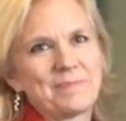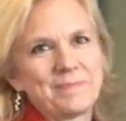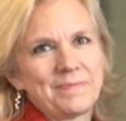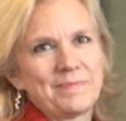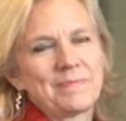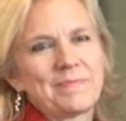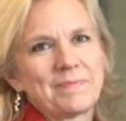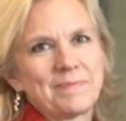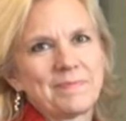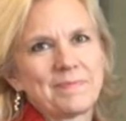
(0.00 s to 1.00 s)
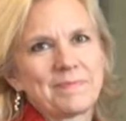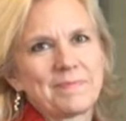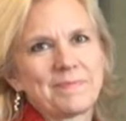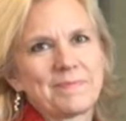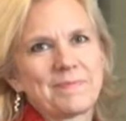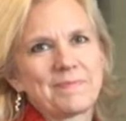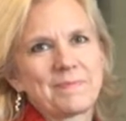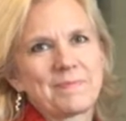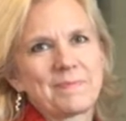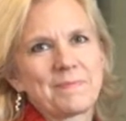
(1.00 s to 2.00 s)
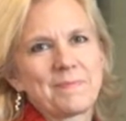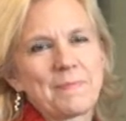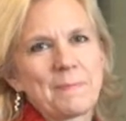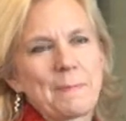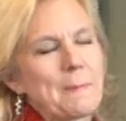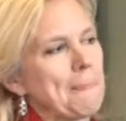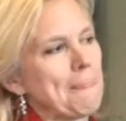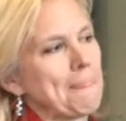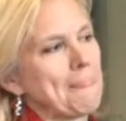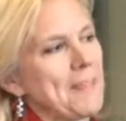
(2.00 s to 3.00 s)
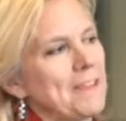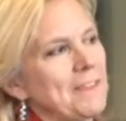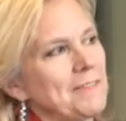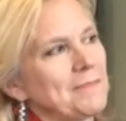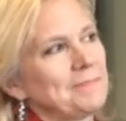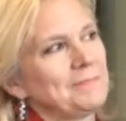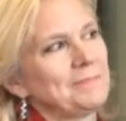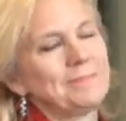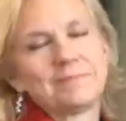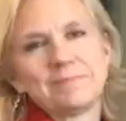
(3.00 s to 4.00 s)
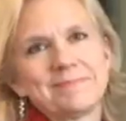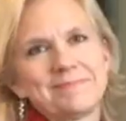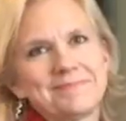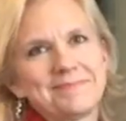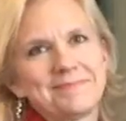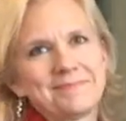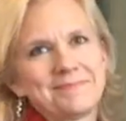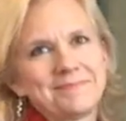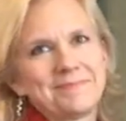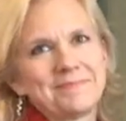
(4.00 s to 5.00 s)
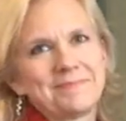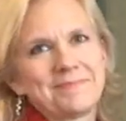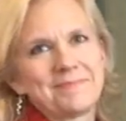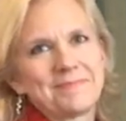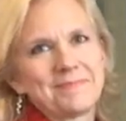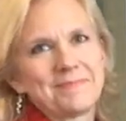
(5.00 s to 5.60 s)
No words are spoken by the person on screen.